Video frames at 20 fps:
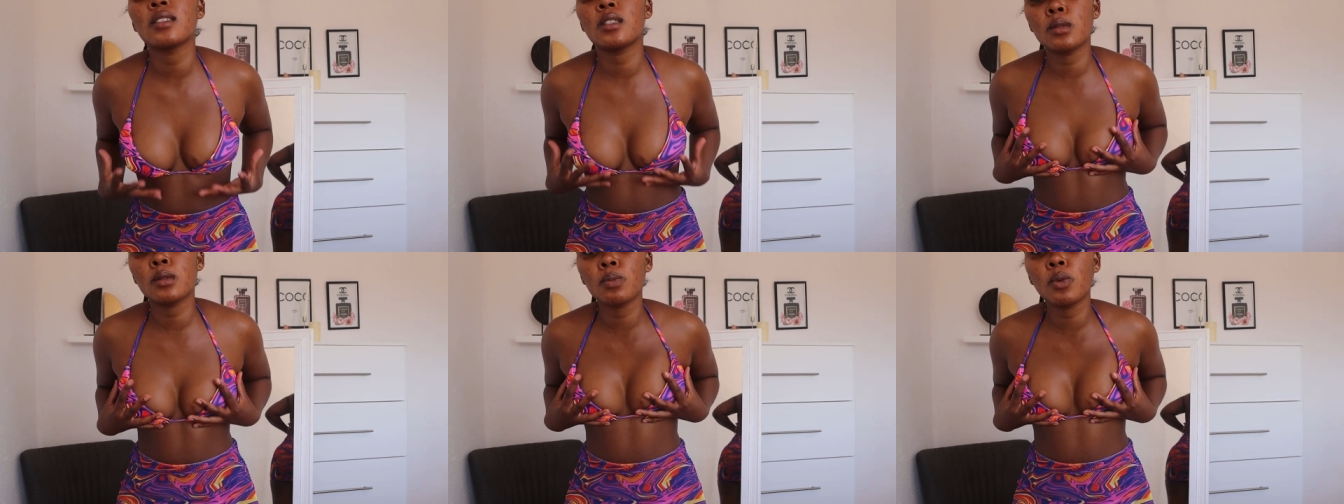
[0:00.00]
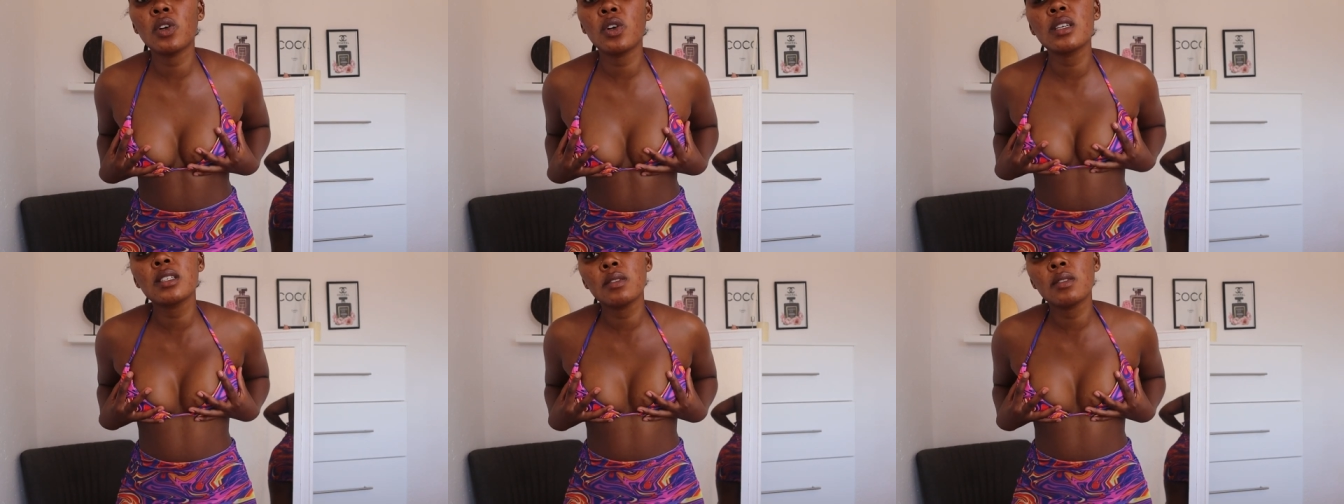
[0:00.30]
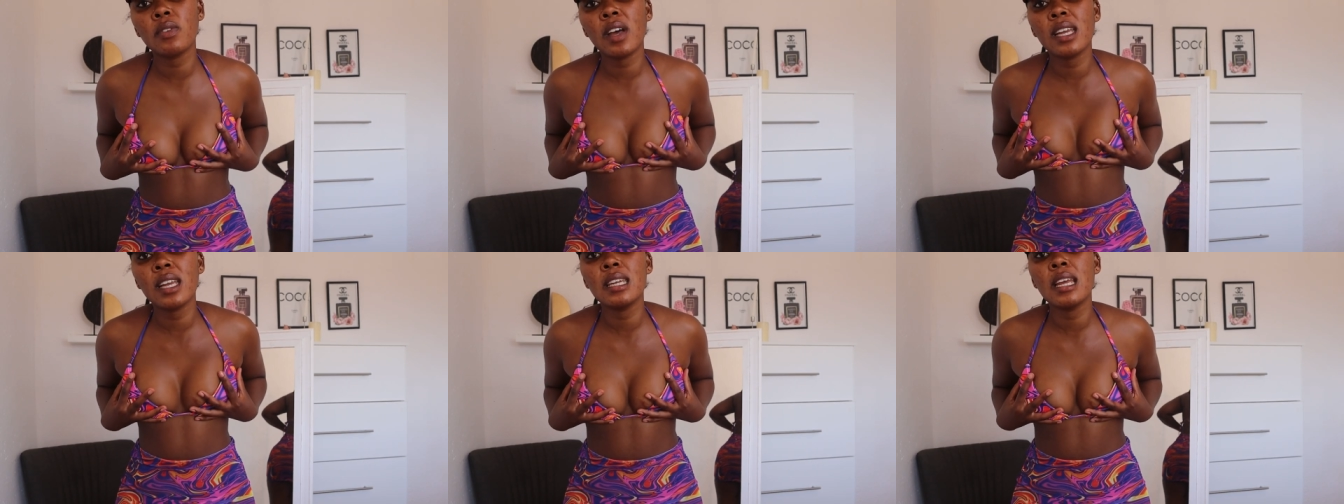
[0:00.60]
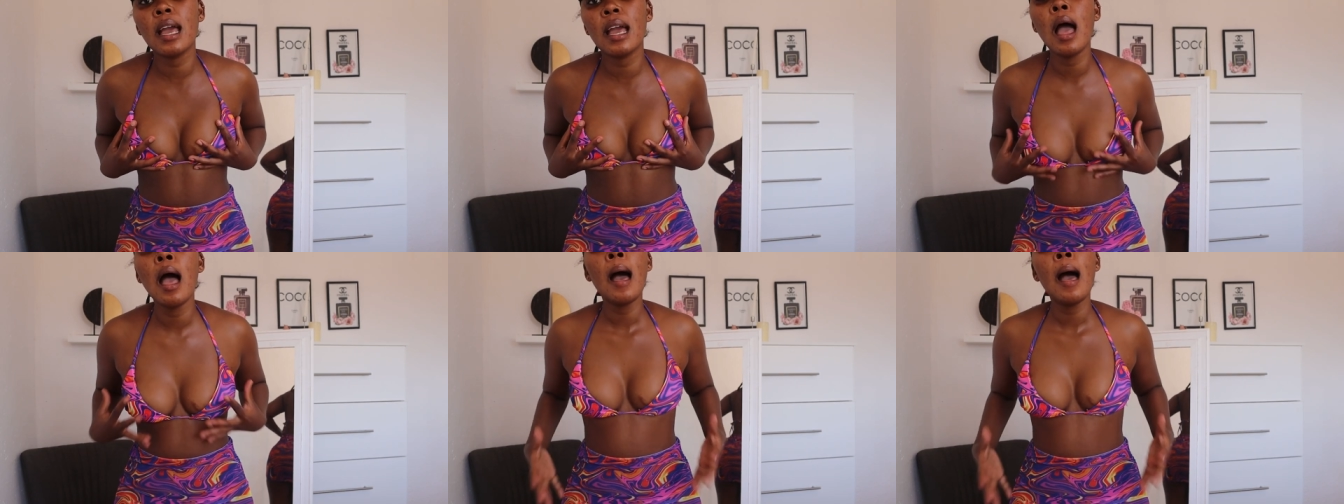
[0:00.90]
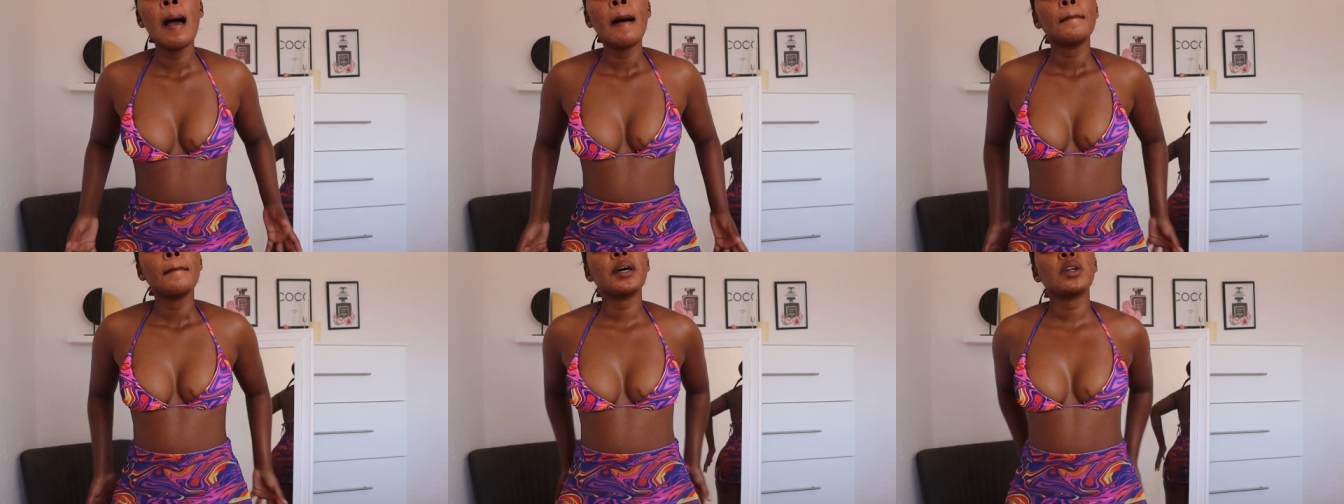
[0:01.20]
small is fine here,
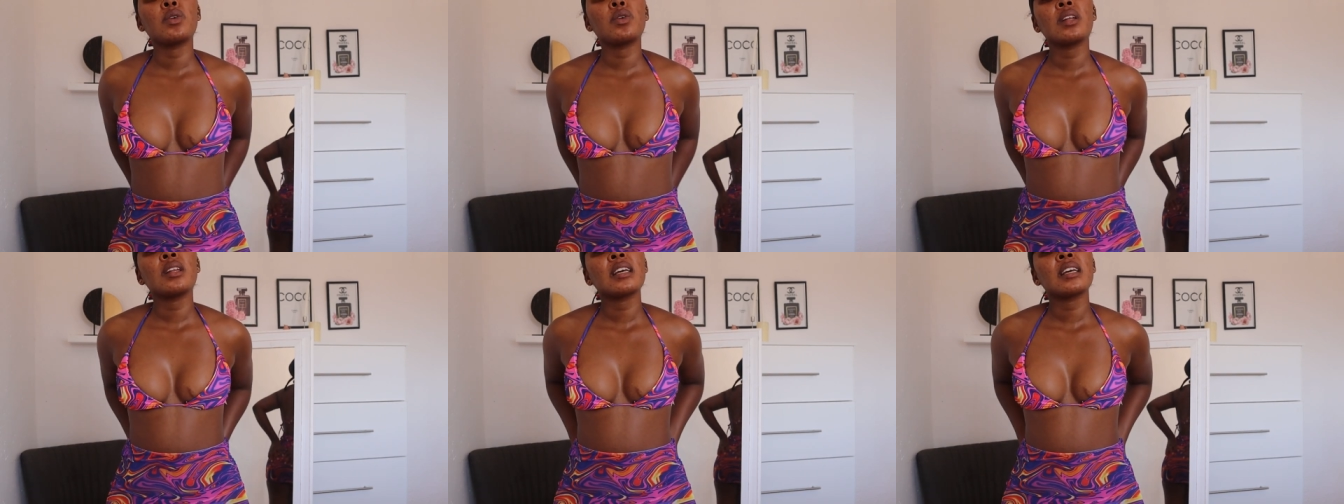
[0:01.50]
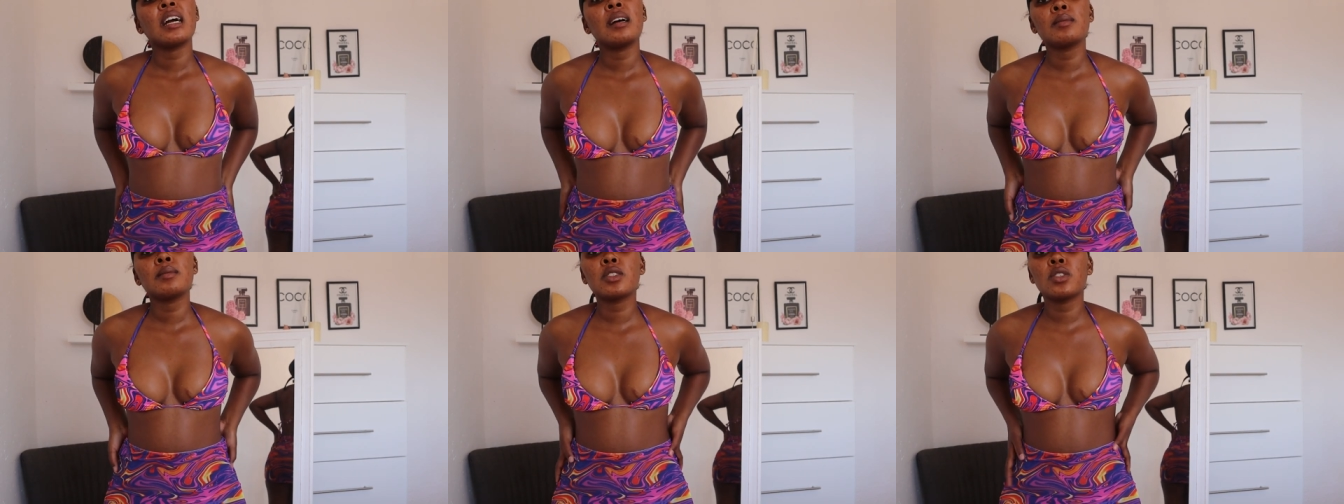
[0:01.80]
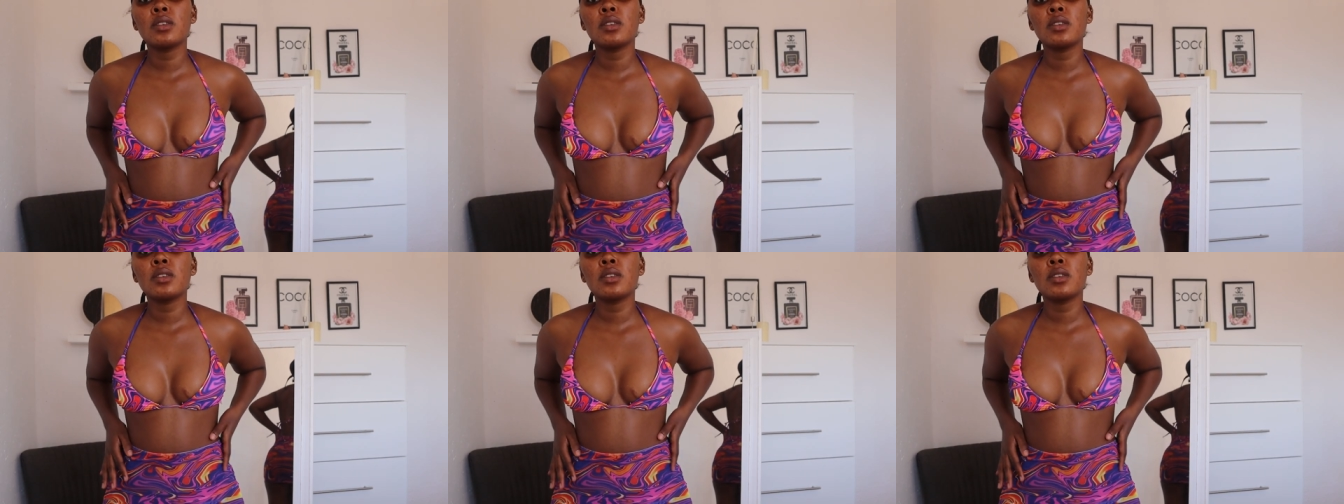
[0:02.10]
but when it comes